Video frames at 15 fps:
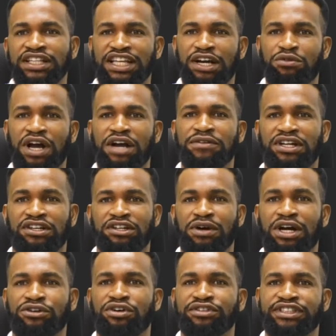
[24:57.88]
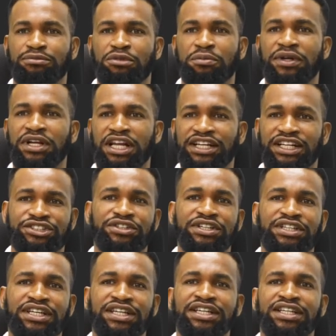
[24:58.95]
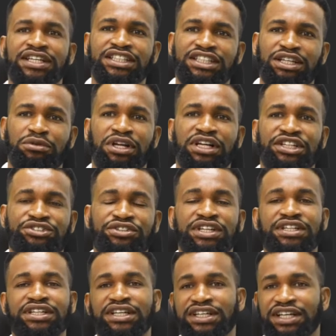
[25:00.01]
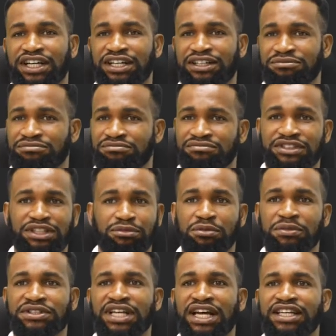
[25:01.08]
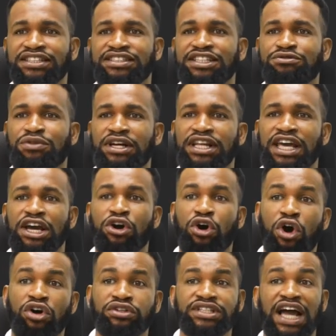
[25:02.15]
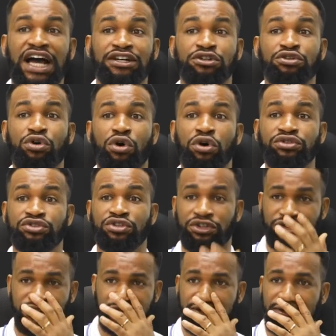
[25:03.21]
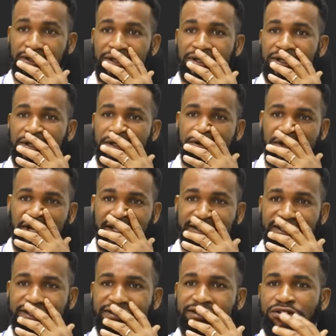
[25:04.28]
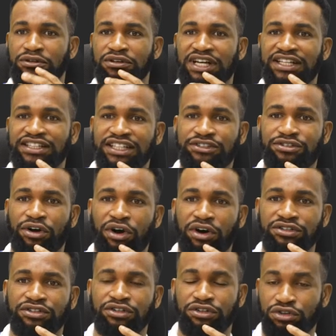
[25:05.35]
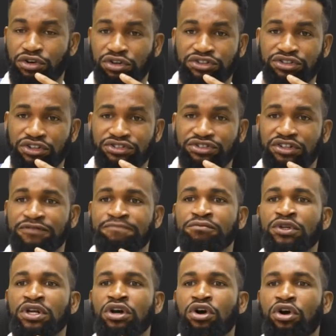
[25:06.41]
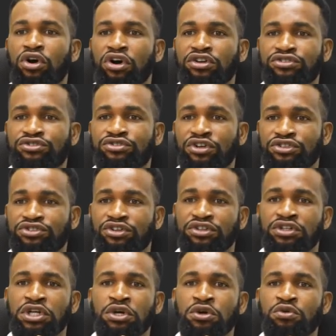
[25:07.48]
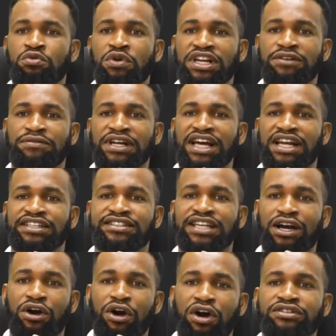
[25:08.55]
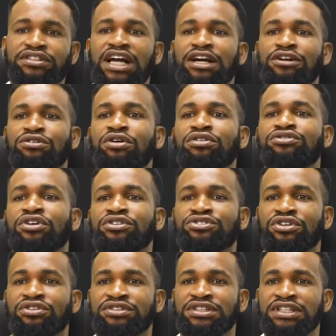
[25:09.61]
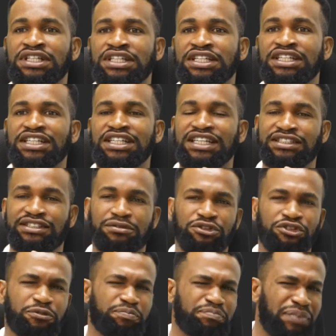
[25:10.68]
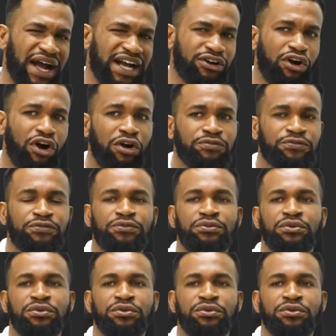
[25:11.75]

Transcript: Then we have another one called thermoelectric thermoelectric thermometer is this one, a hot and cold junctions. Look at this hot, cold junction, hot junction. Whenever there is a hot and cold junction, it spark off